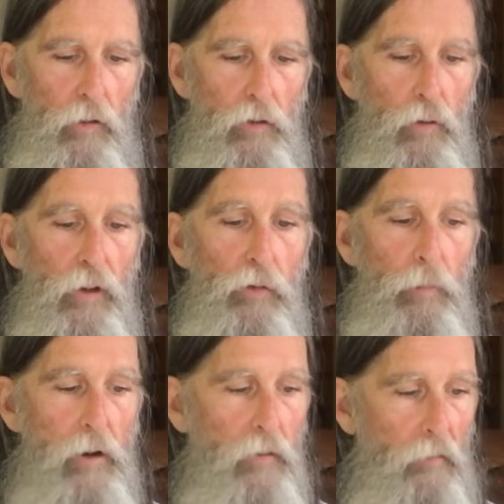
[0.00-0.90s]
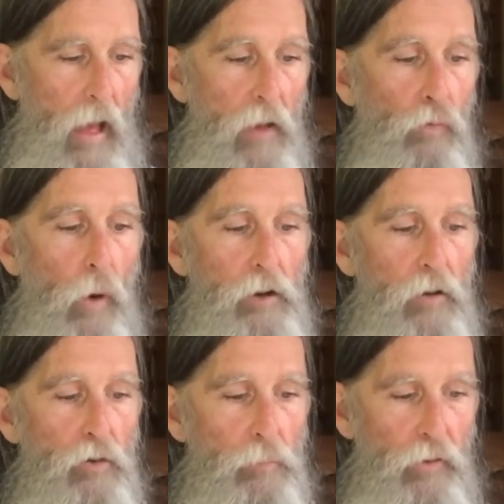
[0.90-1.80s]
to experience life
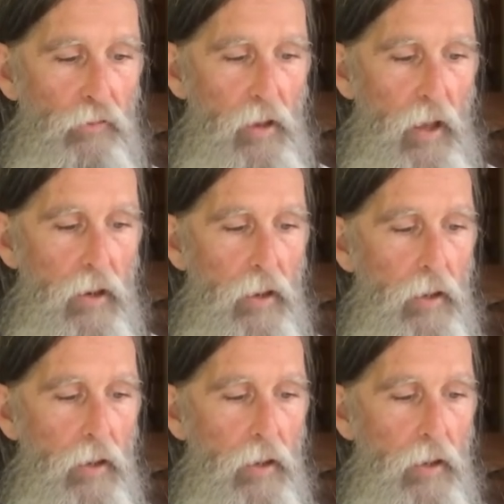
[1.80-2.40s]
100%